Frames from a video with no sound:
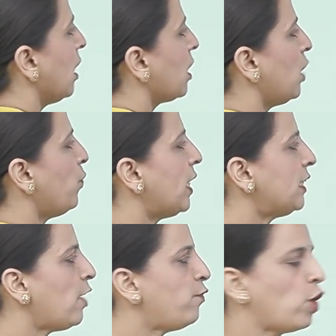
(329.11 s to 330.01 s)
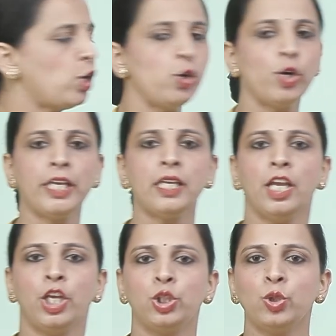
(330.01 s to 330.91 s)
Convert the following
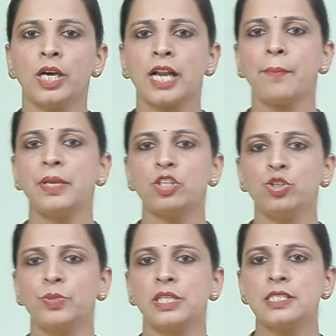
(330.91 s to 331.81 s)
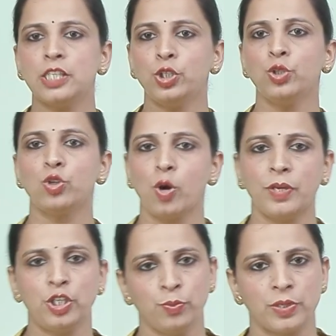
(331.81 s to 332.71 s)
Hindu-Arabic numerals into
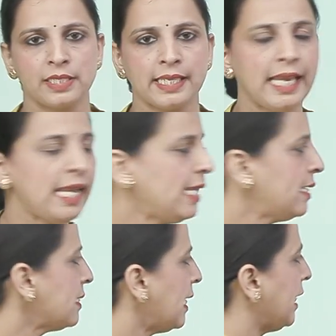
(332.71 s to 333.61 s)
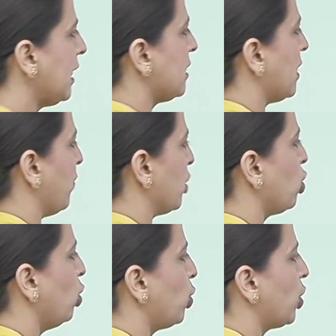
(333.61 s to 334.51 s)
Roman numerals. A is 87.
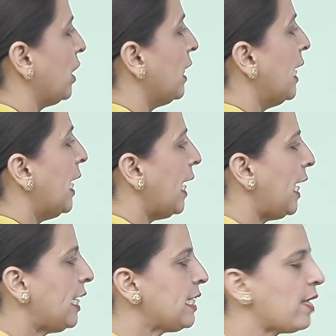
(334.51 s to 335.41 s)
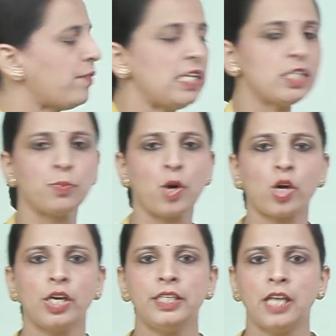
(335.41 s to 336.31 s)
Solution. 87 is
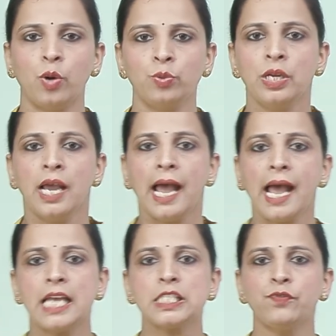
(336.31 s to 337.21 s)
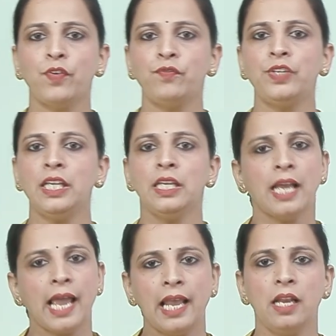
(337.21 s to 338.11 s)
broken down as
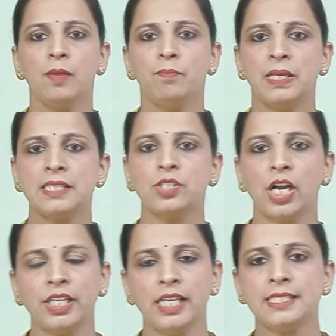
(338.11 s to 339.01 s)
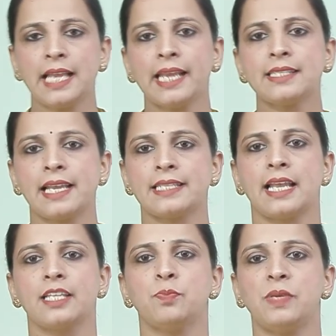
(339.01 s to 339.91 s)
50L plus 30 is
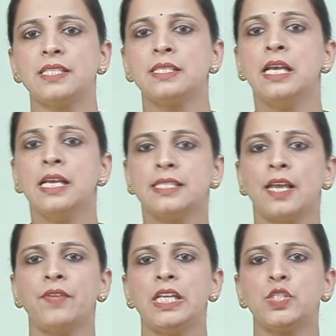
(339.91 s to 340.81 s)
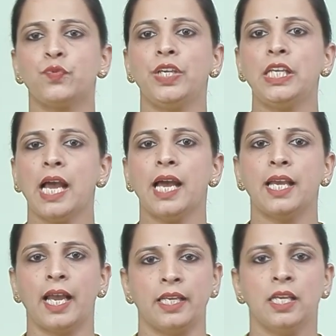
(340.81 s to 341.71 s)
XXX plus 7 is
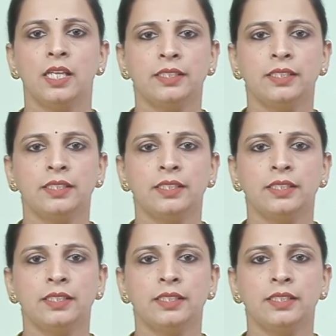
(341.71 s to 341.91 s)
VII.